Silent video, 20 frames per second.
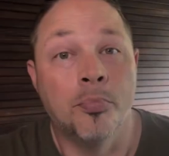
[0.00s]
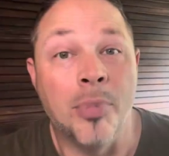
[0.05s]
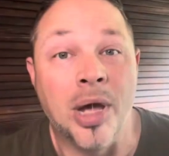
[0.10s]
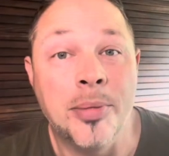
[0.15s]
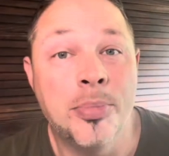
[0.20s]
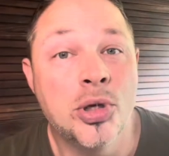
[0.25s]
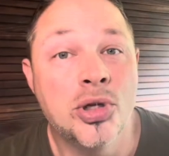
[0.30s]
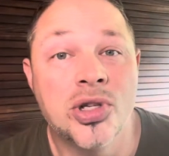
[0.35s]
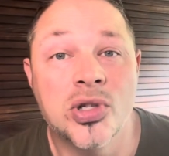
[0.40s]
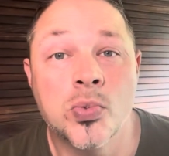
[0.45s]

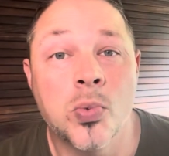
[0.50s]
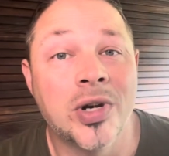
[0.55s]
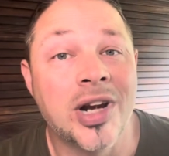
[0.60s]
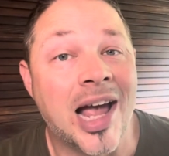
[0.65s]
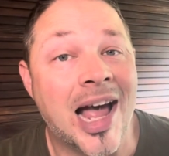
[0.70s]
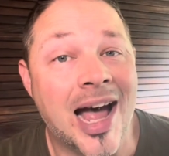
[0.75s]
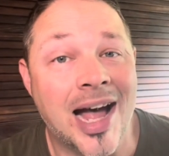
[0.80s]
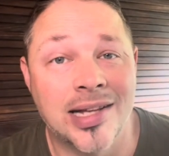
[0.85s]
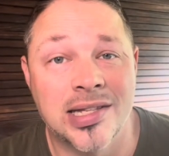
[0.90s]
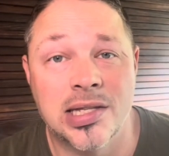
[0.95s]
Maybe you just want
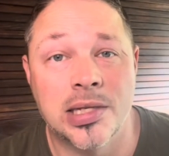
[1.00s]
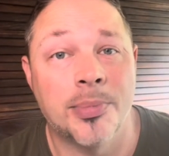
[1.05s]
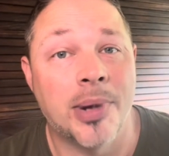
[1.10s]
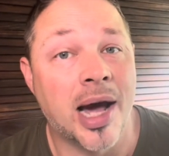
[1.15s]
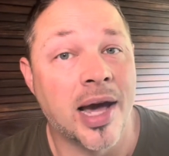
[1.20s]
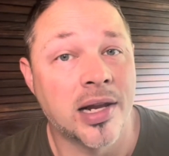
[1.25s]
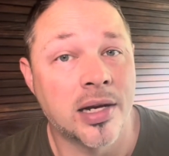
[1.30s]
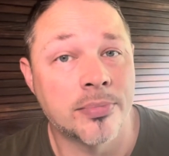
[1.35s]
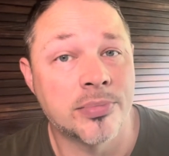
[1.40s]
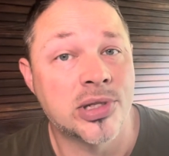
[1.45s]
to add some
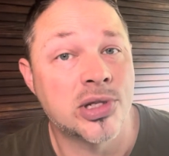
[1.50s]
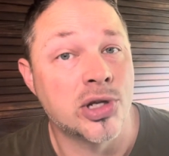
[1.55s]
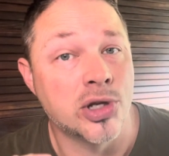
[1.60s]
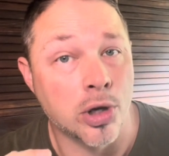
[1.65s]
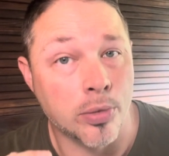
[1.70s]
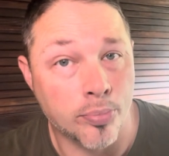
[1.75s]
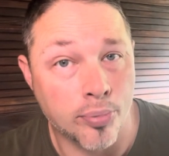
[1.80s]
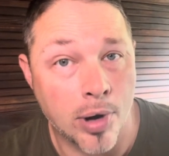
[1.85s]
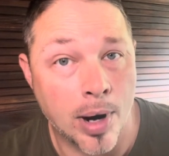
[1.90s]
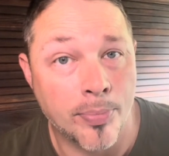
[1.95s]
items to
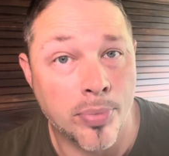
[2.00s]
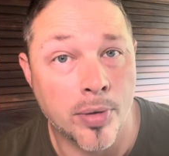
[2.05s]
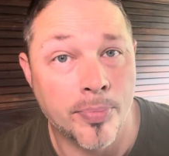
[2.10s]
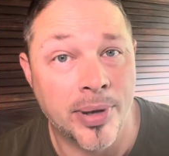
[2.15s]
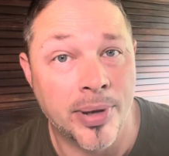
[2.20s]
your prepper